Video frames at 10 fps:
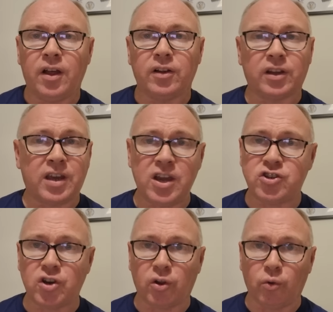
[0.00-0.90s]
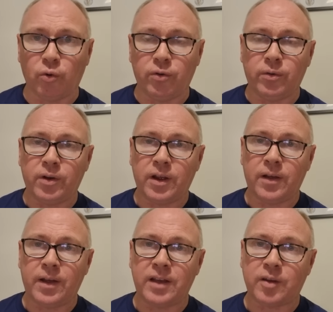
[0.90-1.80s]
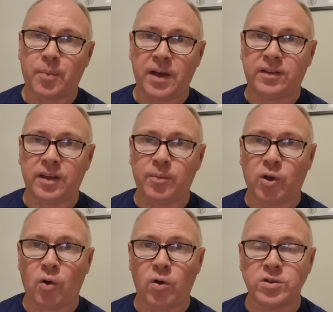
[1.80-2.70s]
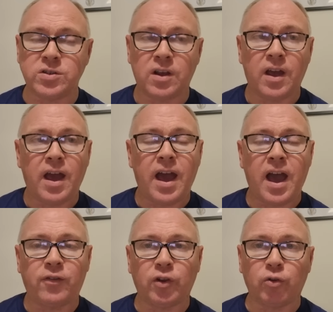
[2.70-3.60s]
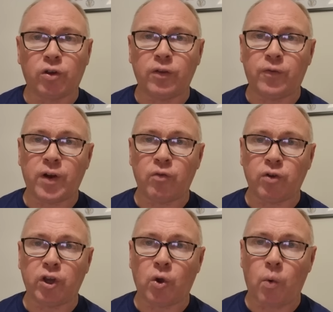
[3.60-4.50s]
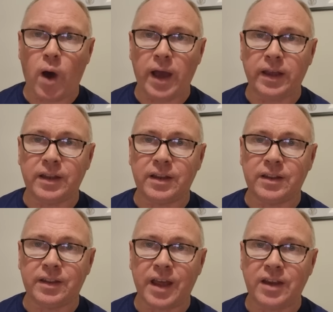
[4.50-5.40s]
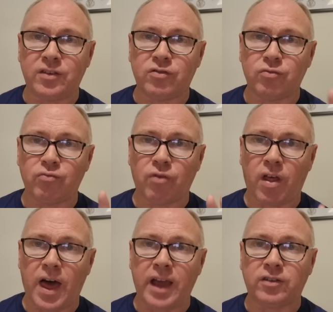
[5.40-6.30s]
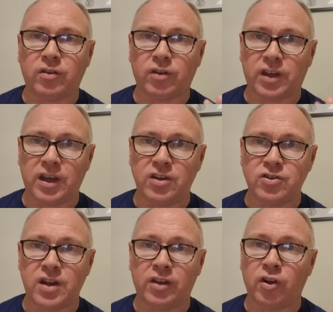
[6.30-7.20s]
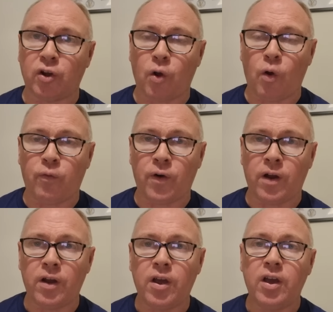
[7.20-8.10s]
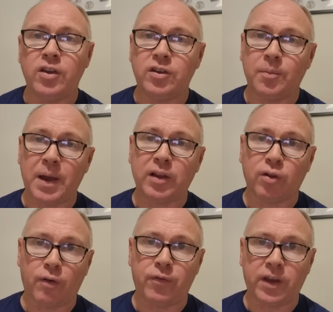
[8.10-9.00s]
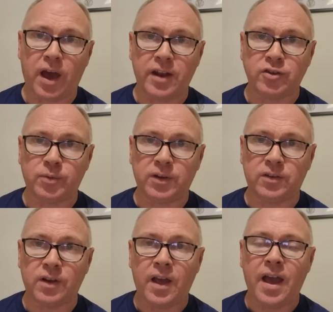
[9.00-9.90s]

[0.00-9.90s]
Location alone is a pity, because if you're looking for a really quiet, nice, relaxing location and you're a golfer, you might love the Gara Suites.